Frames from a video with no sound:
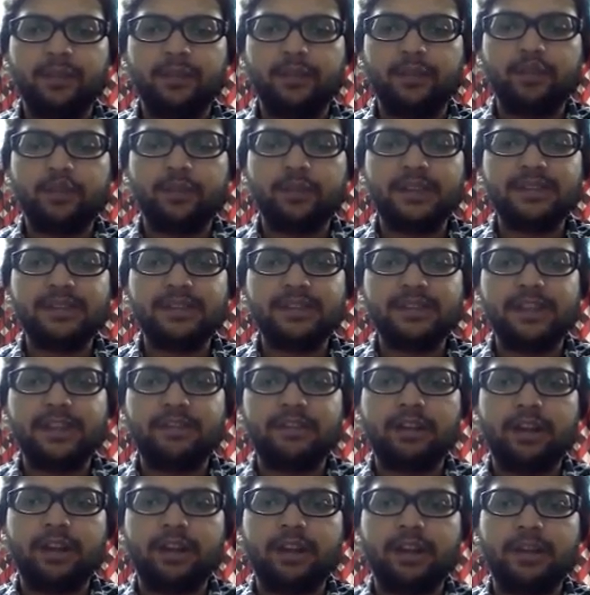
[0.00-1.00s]
You must
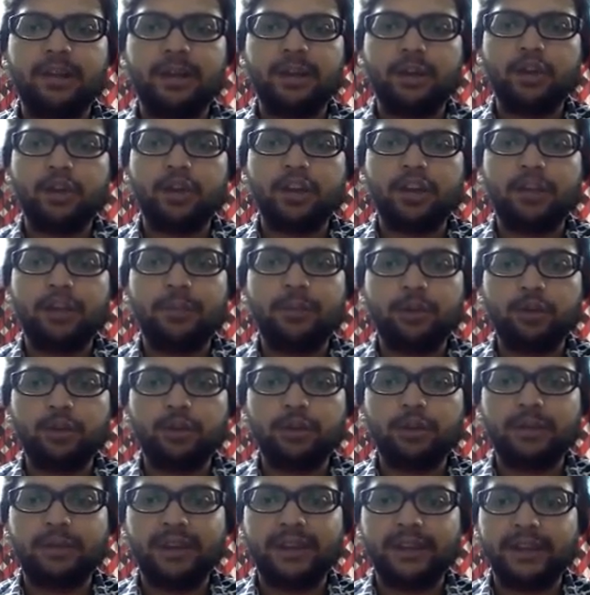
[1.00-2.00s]
have heard about
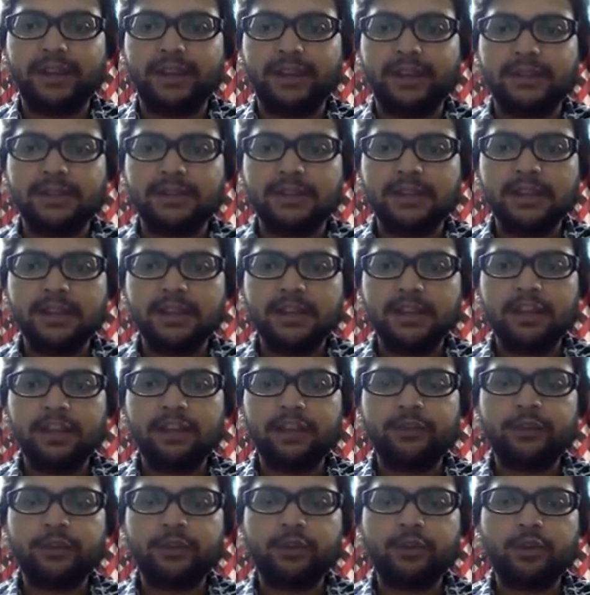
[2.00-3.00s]
Amrut medicals.
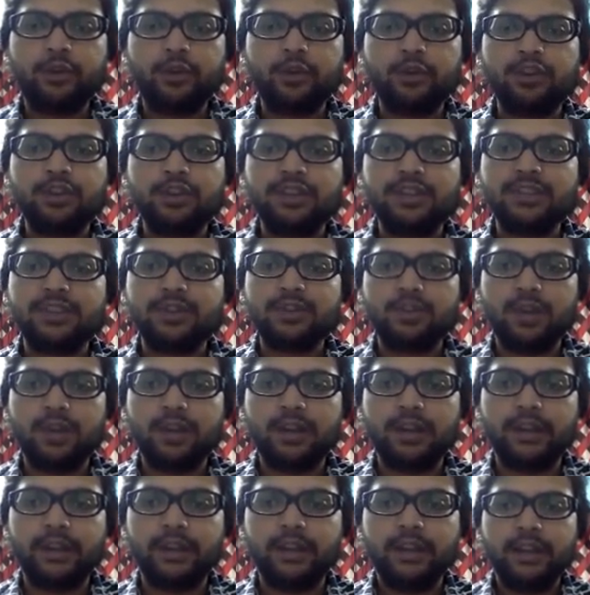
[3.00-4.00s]
If you don't know, just
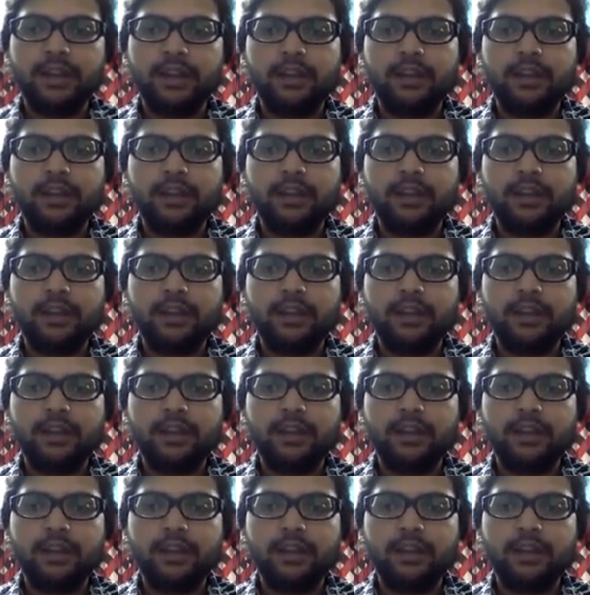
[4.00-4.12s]
google it.